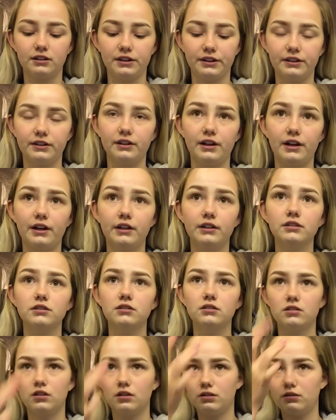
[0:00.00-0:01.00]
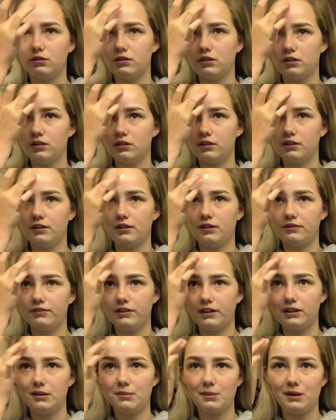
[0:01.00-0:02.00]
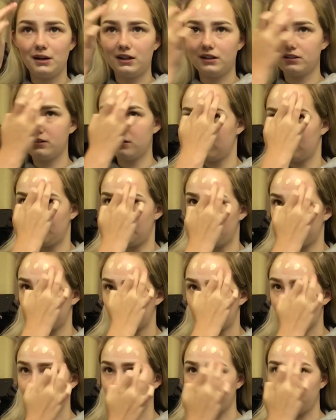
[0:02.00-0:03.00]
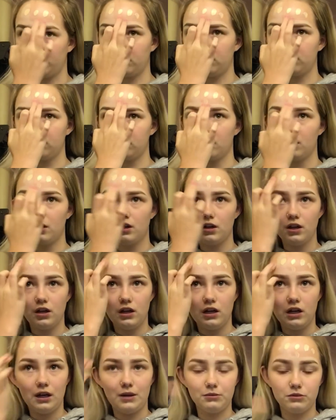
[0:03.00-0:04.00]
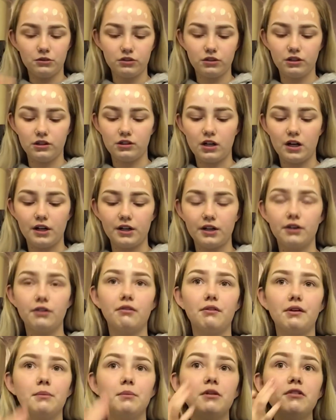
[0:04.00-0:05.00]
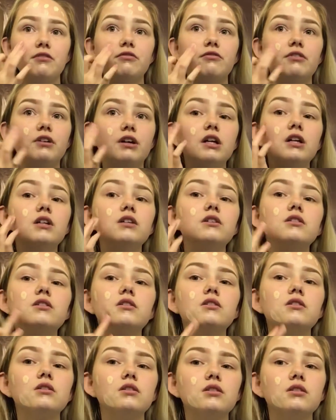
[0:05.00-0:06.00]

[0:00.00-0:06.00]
like that, so I've had the best luck with this. I'm just gonna dot it around my face.